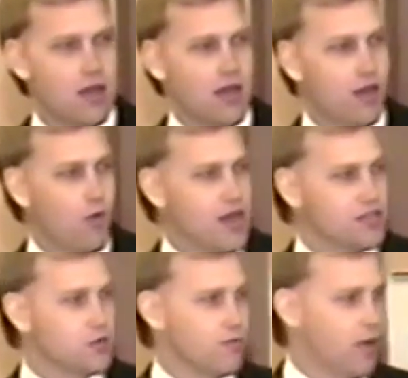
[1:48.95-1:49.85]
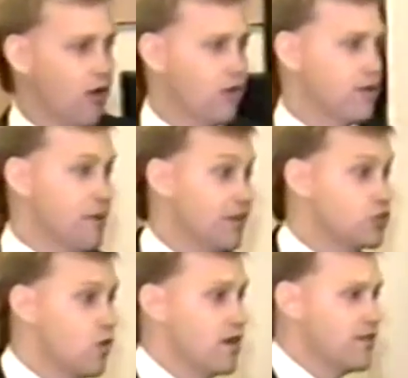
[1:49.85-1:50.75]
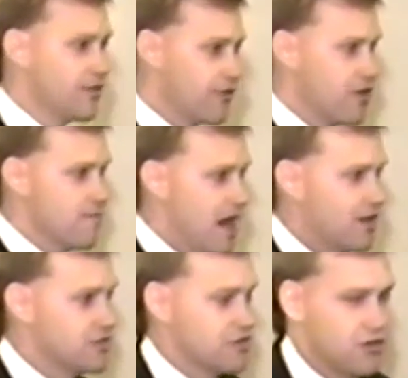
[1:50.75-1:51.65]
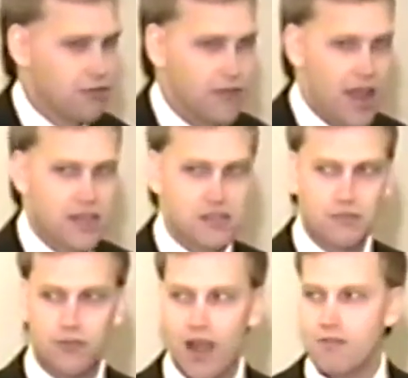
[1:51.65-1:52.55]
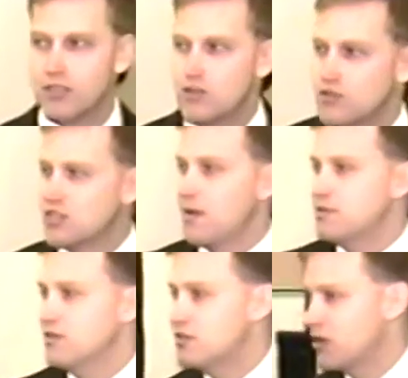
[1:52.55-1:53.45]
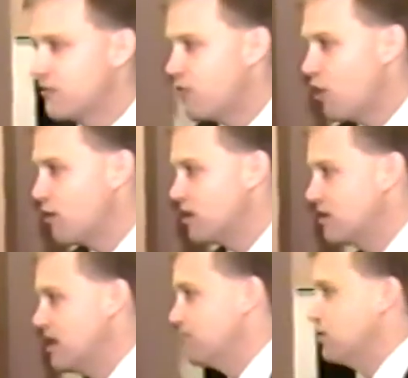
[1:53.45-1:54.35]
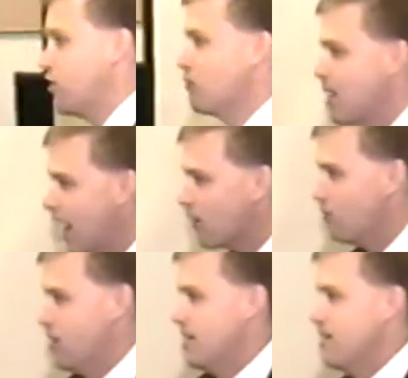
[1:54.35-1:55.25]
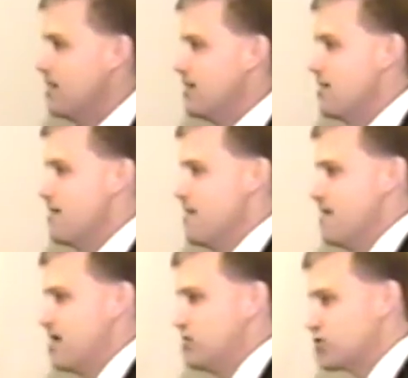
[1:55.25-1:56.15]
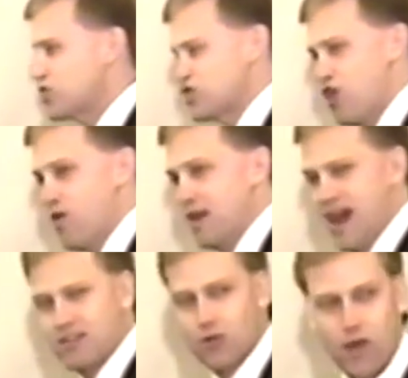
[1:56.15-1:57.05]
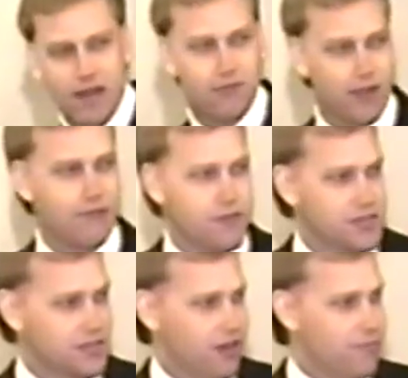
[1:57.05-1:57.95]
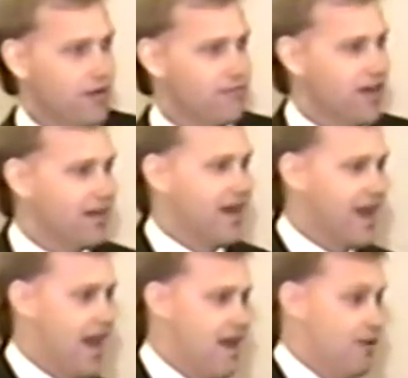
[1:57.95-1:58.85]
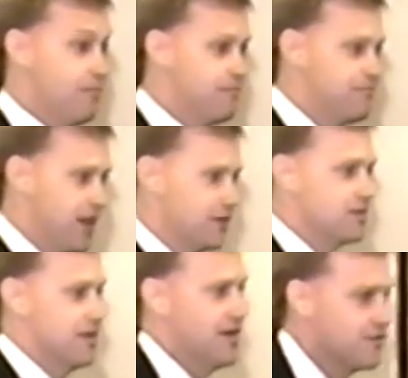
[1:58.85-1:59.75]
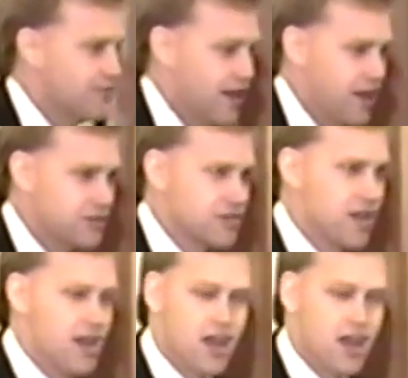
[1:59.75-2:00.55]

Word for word: And the winds were blowing about 20 to 30 miles in your face, and for every two steps you took forward, you'd get blown back one. And it was snowing, not the white fluffy stuff, but it felt like hail pelting on your face.